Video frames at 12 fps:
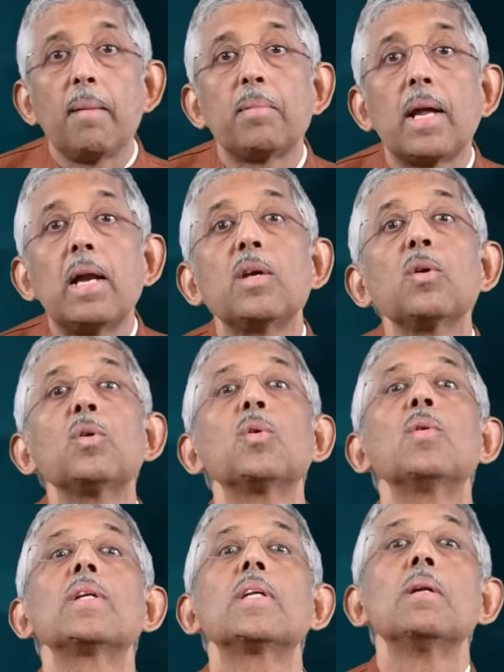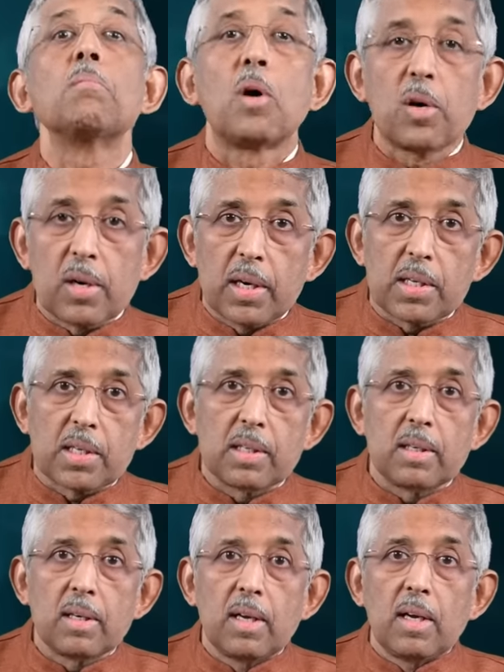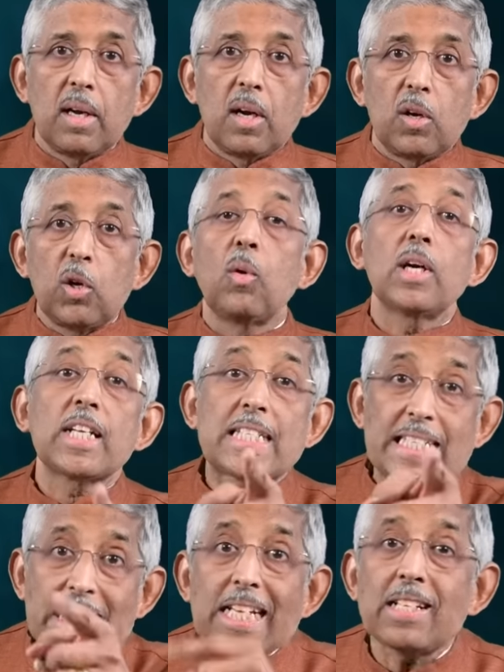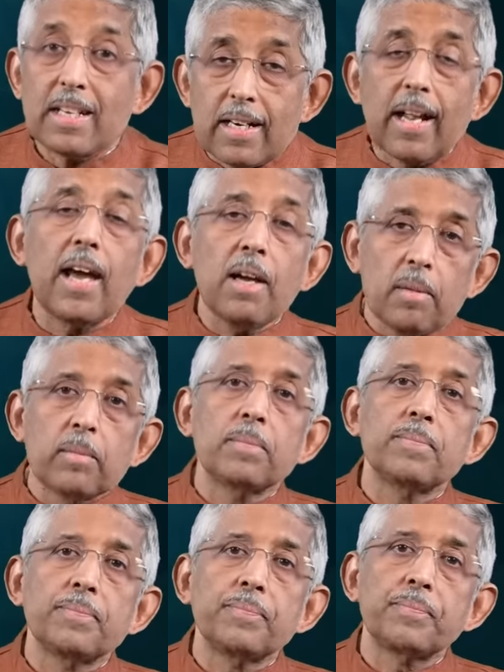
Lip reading: I'm telling you, do it in moderation. Do you want a cheat day?